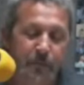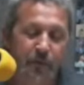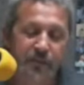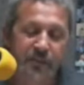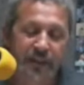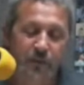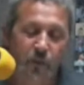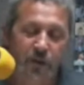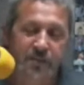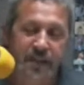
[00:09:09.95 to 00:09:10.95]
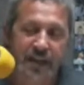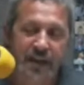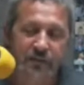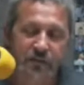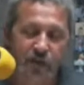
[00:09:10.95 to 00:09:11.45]
I personally like ones that
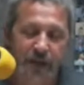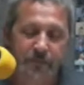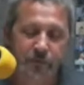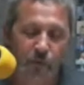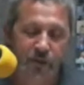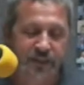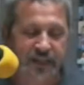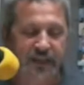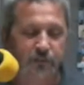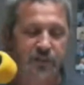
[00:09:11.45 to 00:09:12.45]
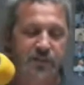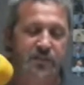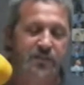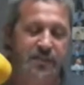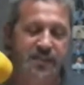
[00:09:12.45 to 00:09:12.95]
have a trap door instead, which
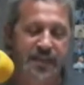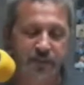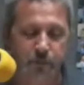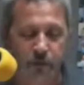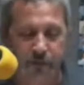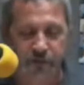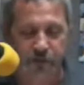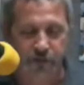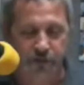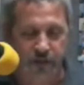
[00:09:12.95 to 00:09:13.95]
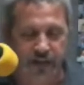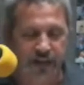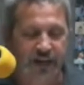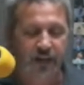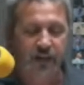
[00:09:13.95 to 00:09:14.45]
is this next one I'm going to show you right
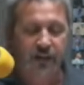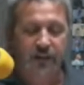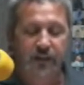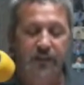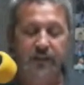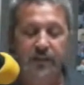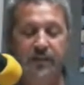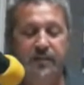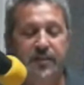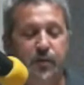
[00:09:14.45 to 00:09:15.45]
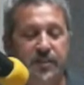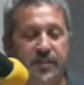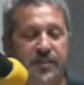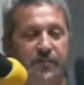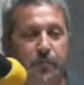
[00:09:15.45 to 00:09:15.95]
now. This one's
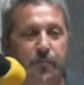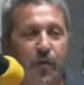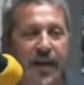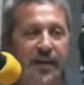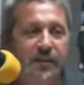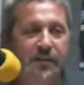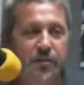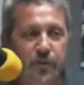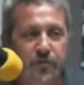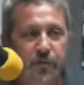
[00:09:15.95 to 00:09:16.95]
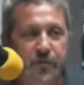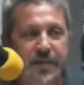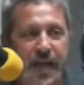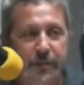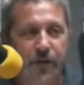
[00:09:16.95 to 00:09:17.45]
a different brand. This one's from
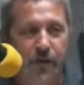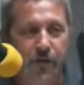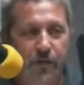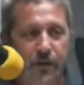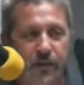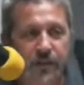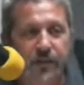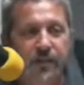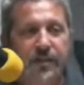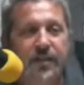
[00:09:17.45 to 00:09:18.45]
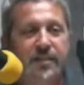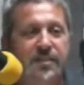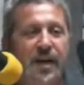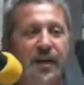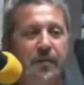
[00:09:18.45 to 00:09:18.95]
Tapco.
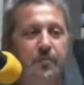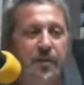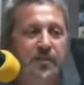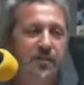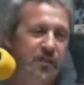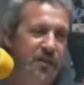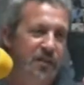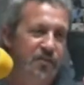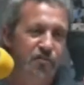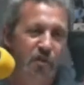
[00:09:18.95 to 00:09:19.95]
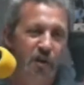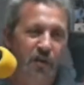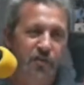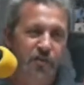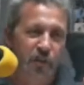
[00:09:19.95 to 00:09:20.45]
It's got a much
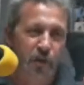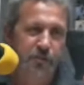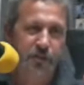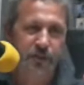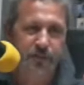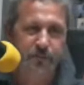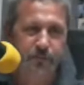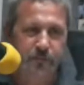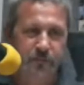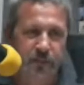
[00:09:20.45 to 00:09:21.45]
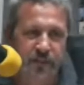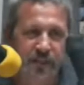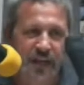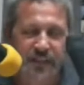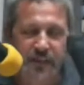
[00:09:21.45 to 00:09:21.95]
stronger slope to it. It's
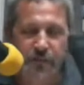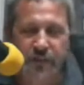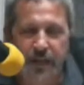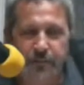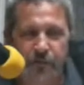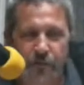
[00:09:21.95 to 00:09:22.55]
got different type